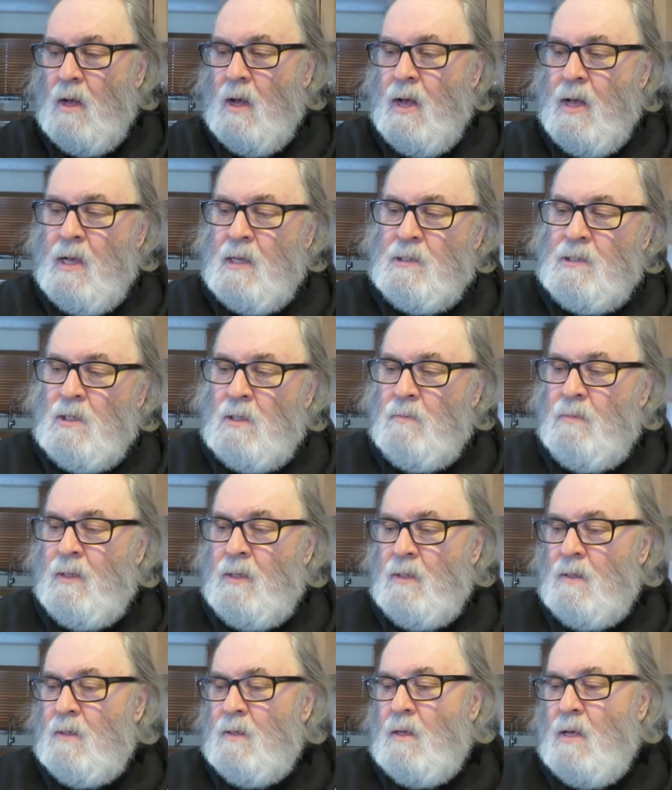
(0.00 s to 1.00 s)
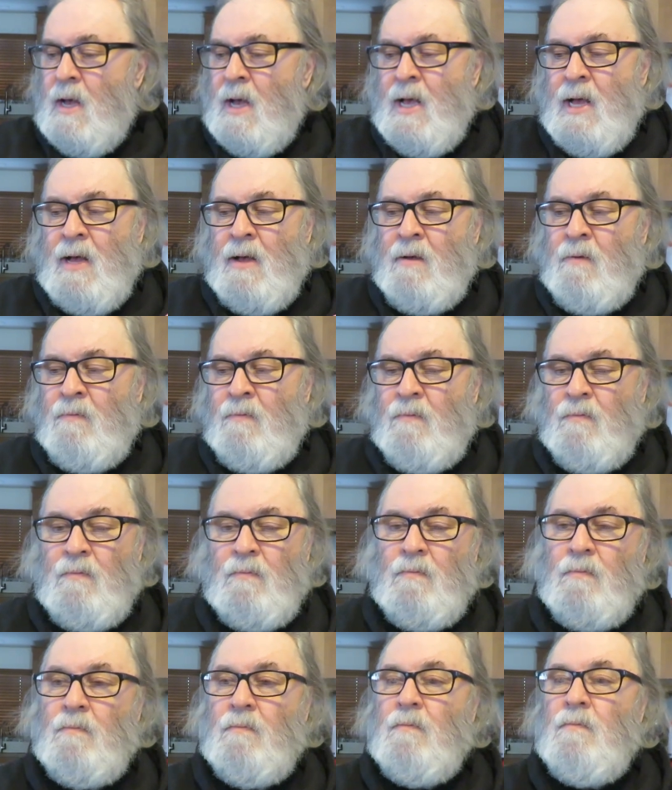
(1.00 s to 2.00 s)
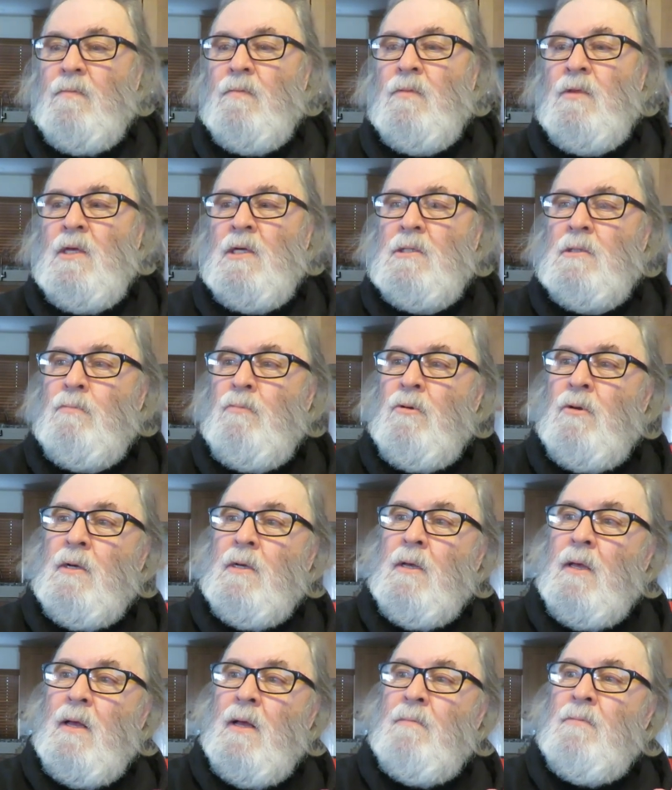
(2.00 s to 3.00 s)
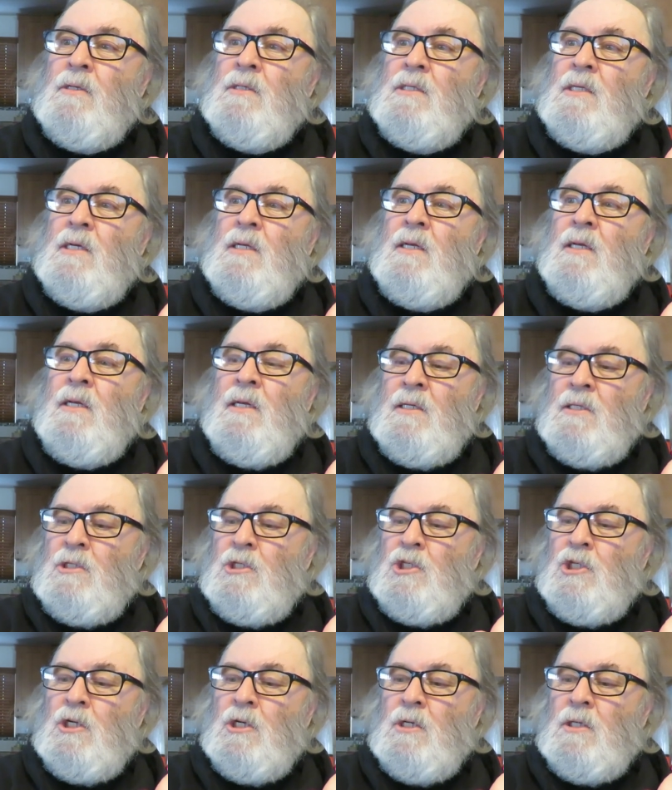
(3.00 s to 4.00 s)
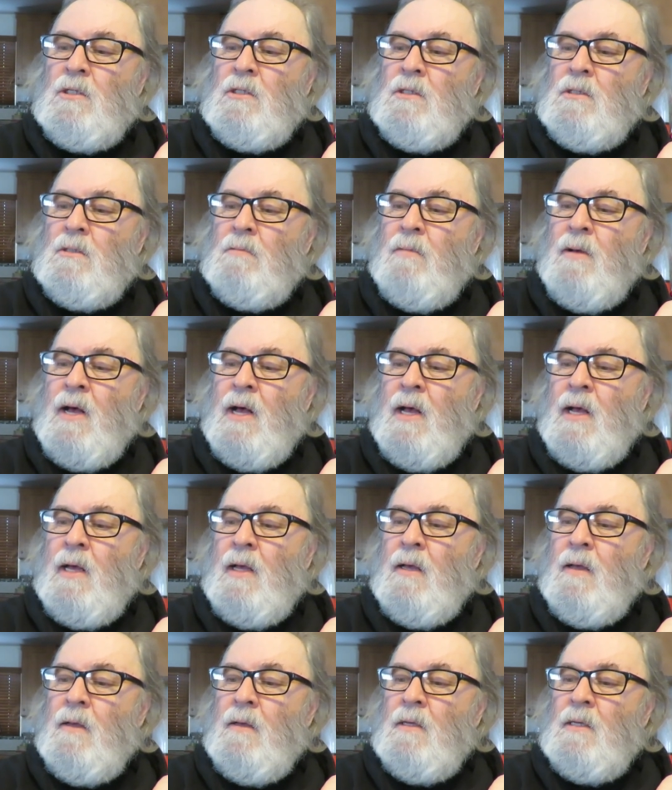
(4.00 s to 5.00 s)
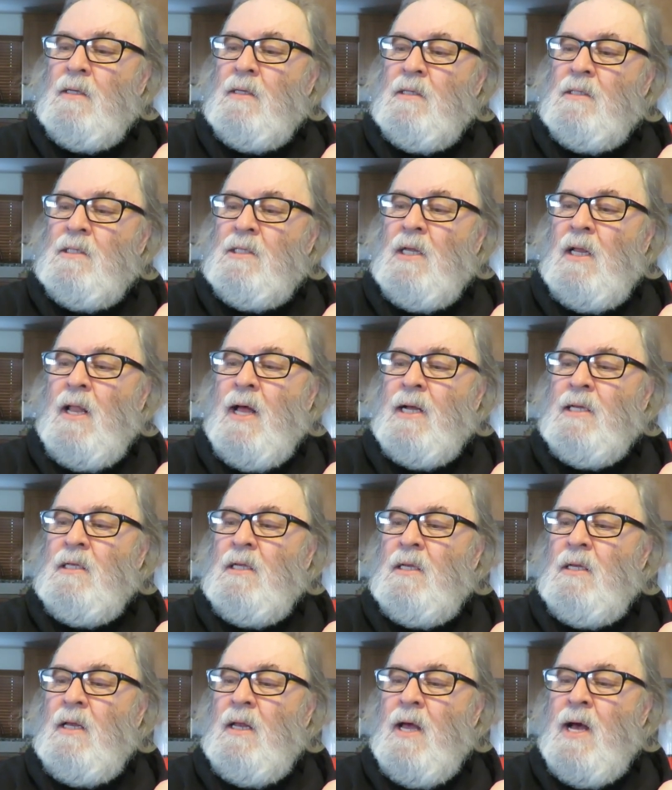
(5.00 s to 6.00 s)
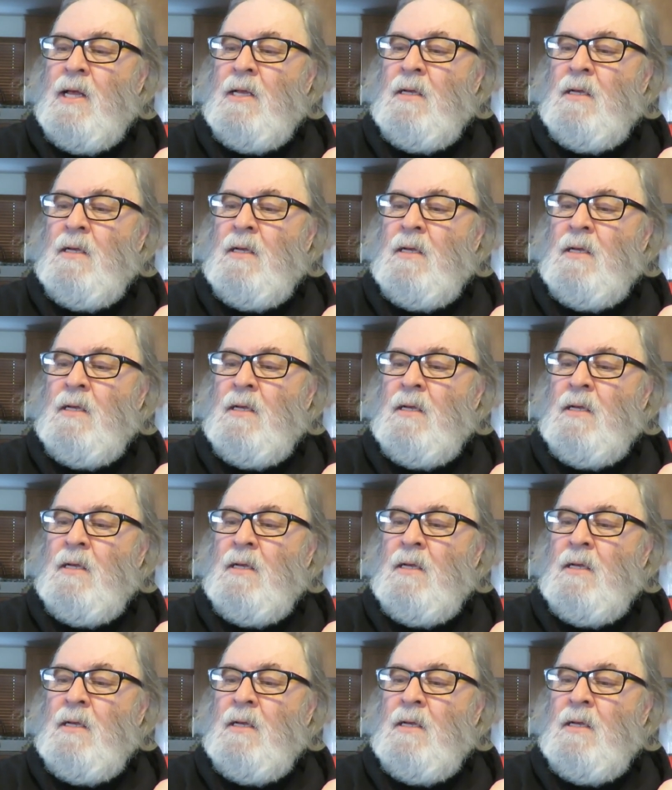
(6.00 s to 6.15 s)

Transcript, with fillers: I also have been, I have this book, Emerson and His Journals, by selected and